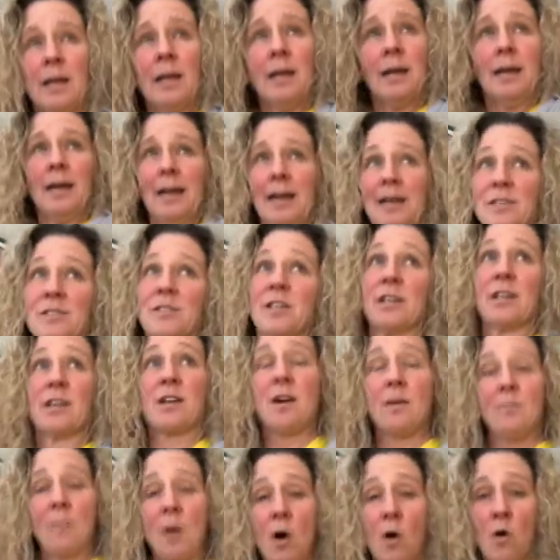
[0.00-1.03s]
is going to come
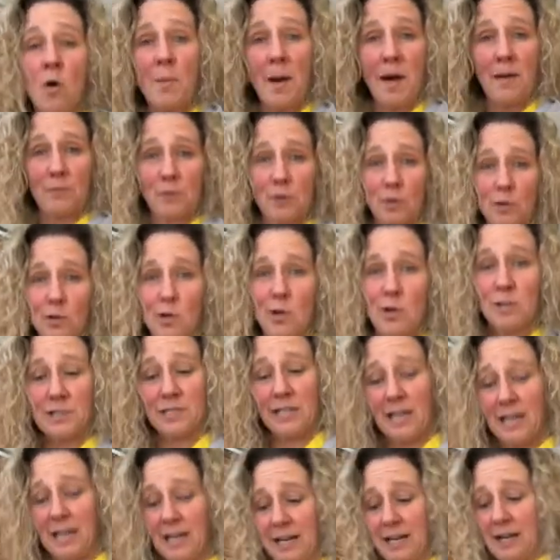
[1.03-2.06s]
home after a long
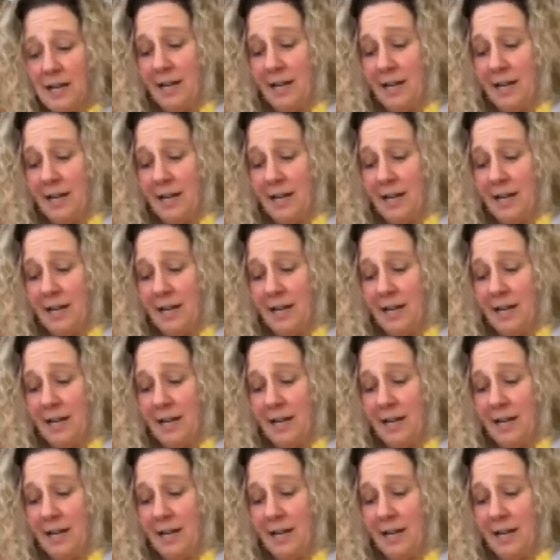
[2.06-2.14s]
day.